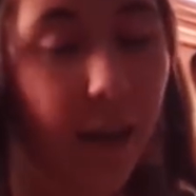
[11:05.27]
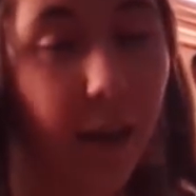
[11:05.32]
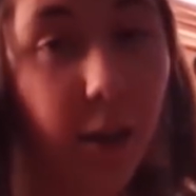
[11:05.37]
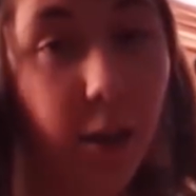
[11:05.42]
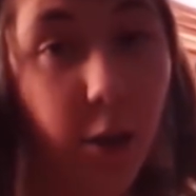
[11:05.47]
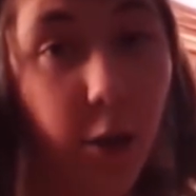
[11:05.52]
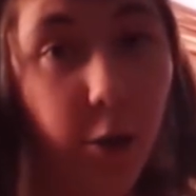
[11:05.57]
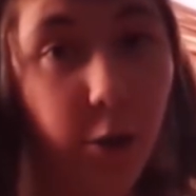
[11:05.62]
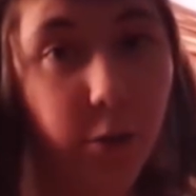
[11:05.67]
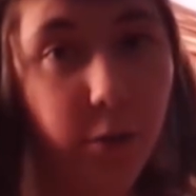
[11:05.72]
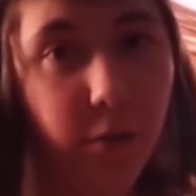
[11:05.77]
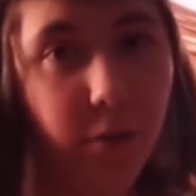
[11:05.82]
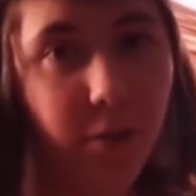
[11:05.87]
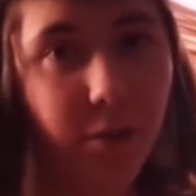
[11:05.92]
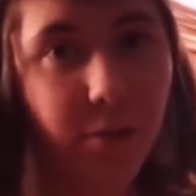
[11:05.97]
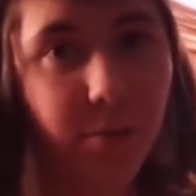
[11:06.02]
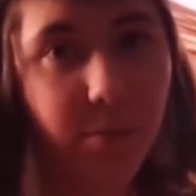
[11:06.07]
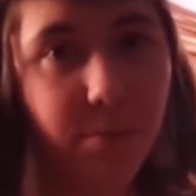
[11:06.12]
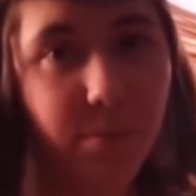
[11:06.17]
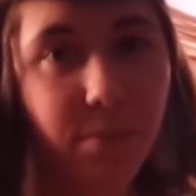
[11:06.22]

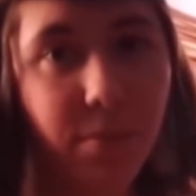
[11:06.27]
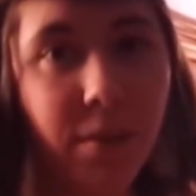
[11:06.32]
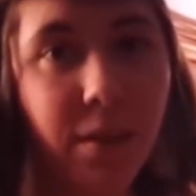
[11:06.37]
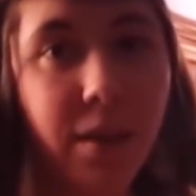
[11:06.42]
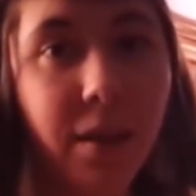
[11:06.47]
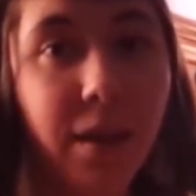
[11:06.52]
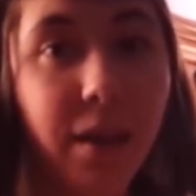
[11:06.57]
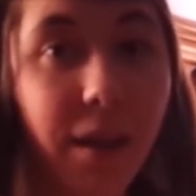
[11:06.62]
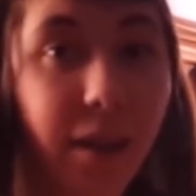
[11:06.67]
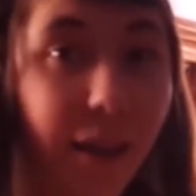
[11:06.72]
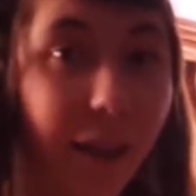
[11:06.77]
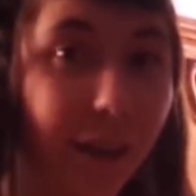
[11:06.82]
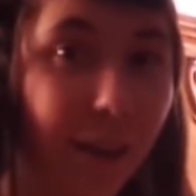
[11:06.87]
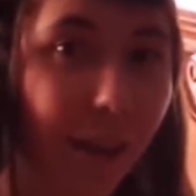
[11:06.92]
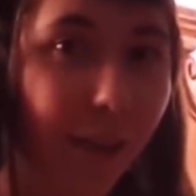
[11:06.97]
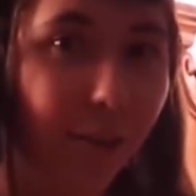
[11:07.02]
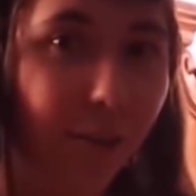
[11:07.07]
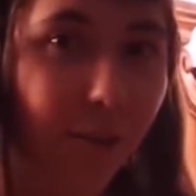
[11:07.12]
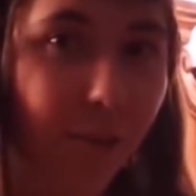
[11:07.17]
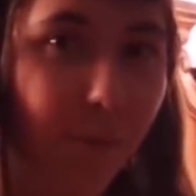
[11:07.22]
Cloves.
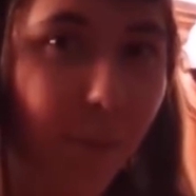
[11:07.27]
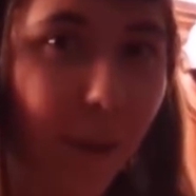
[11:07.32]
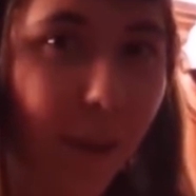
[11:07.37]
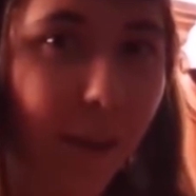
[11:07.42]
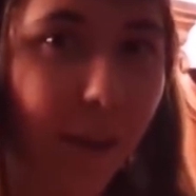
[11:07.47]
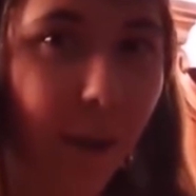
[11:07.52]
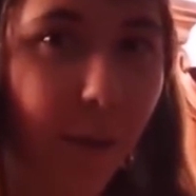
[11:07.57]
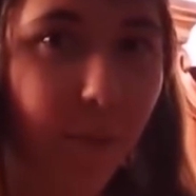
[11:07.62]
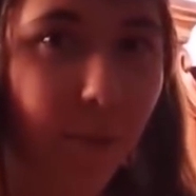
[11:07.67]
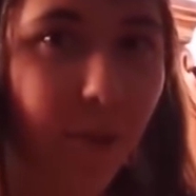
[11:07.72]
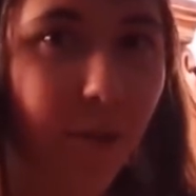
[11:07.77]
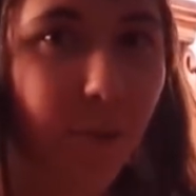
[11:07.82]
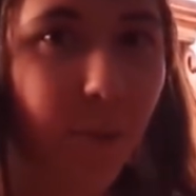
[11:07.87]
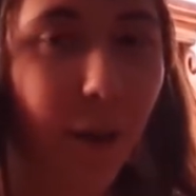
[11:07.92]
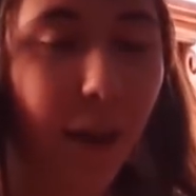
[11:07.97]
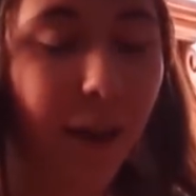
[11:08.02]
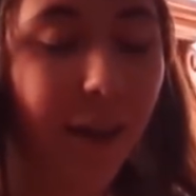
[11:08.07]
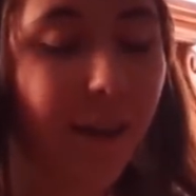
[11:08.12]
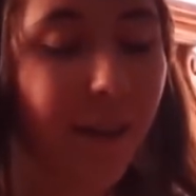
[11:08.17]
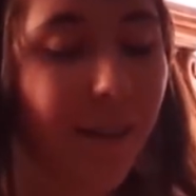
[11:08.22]
Another spell comes to
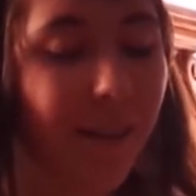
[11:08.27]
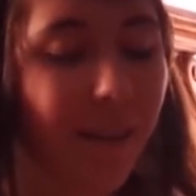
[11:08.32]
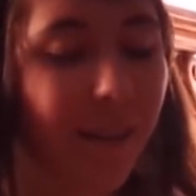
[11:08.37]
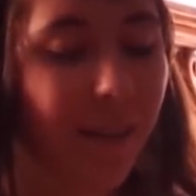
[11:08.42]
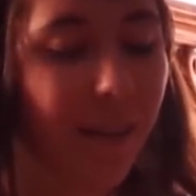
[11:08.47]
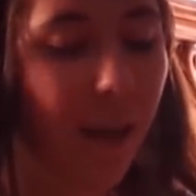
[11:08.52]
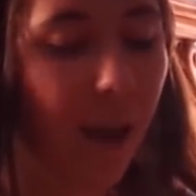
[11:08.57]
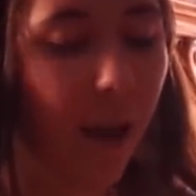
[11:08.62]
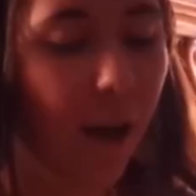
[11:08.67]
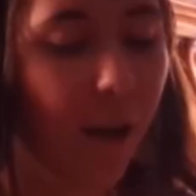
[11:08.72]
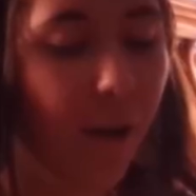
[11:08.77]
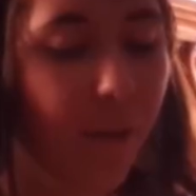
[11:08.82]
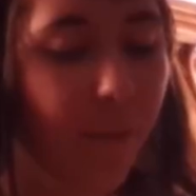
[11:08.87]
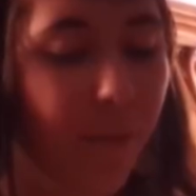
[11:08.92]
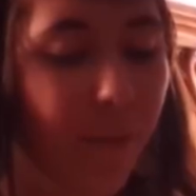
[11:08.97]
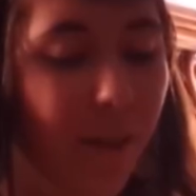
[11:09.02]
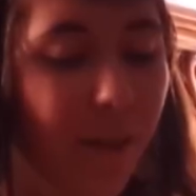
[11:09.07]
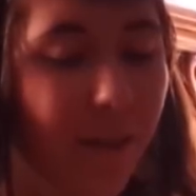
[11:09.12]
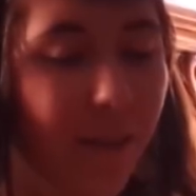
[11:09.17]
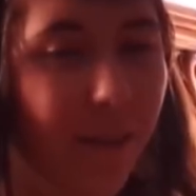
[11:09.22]
mind.
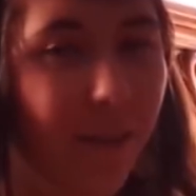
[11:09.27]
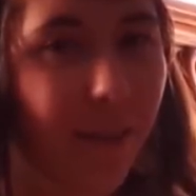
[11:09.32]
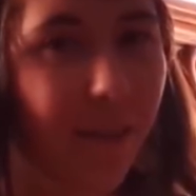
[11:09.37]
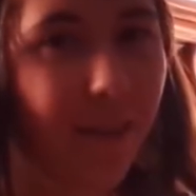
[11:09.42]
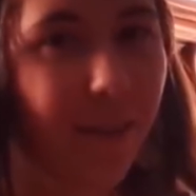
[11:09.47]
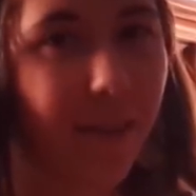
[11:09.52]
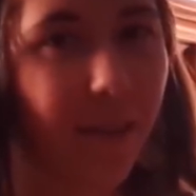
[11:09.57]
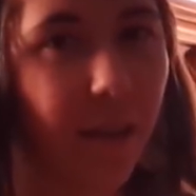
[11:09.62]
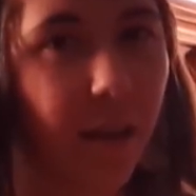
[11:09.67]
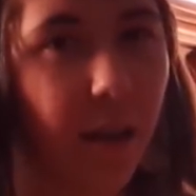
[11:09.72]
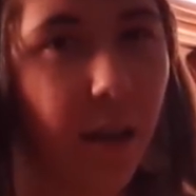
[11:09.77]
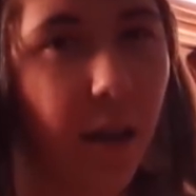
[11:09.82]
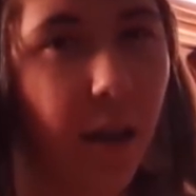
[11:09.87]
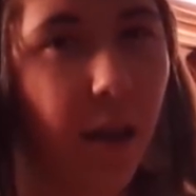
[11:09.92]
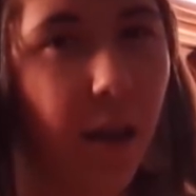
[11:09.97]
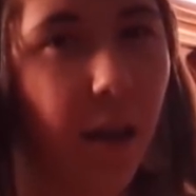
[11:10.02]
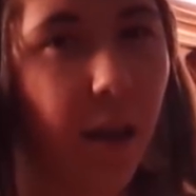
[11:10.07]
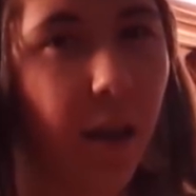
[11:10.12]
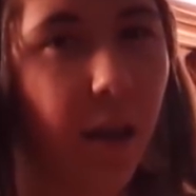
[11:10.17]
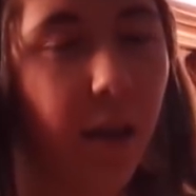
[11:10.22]
Um, this is,
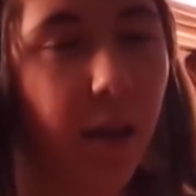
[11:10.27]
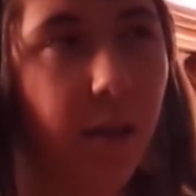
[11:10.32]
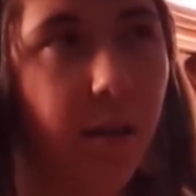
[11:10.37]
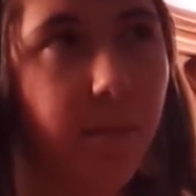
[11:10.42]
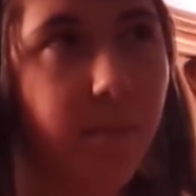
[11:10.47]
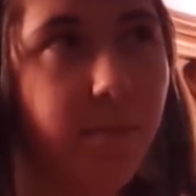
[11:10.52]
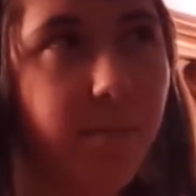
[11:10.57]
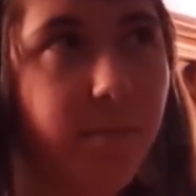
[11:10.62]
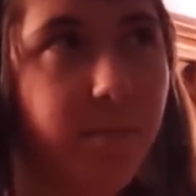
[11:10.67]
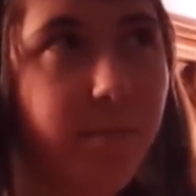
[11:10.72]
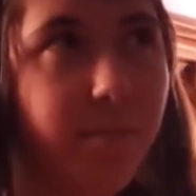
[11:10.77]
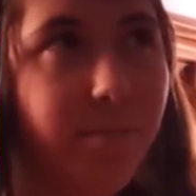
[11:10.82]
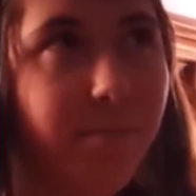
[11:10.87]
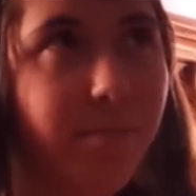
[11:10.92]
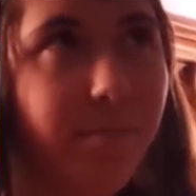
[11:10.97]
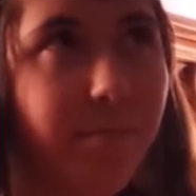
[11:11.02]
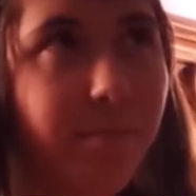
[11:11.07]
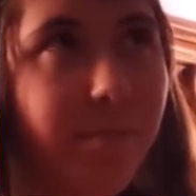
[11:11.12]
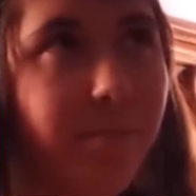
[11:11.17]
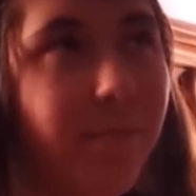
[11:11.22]
hmm,